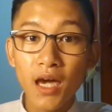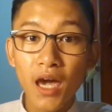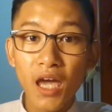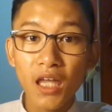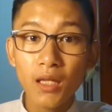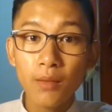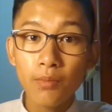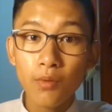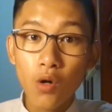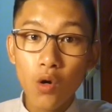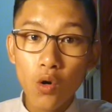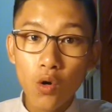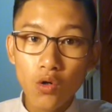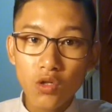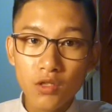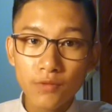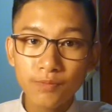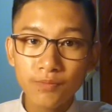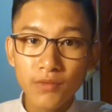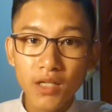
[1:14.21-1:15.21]
And of
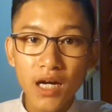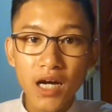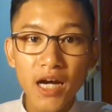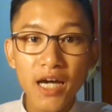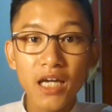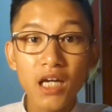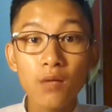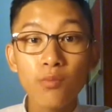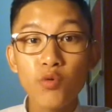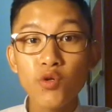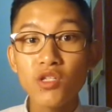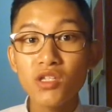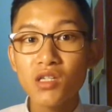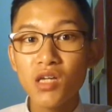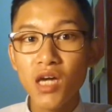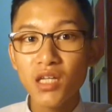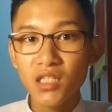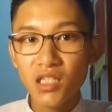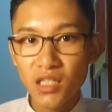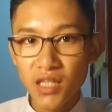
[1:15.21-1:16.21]
course, I
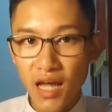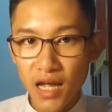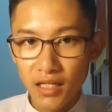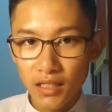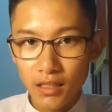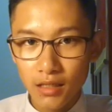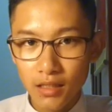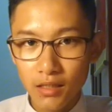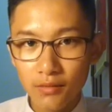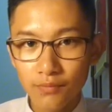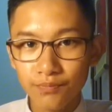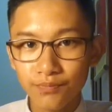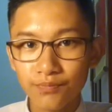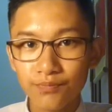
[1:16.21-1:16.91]
appreciated that.